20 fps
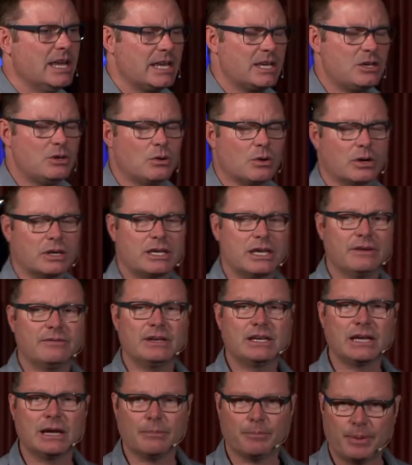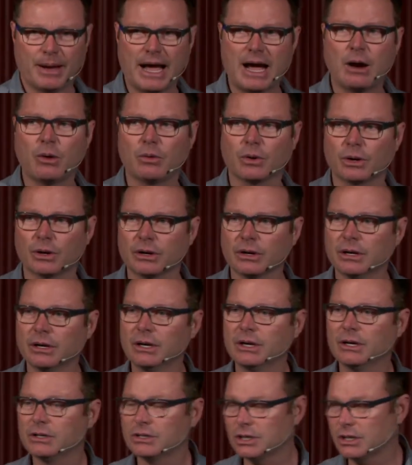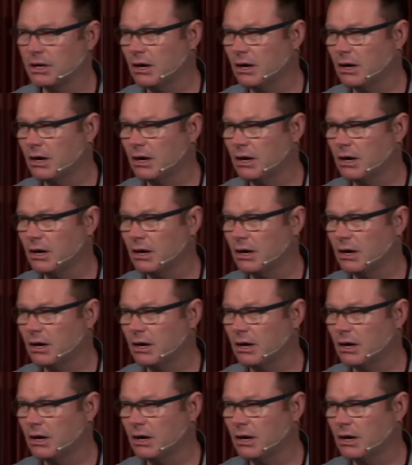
you are giving it power to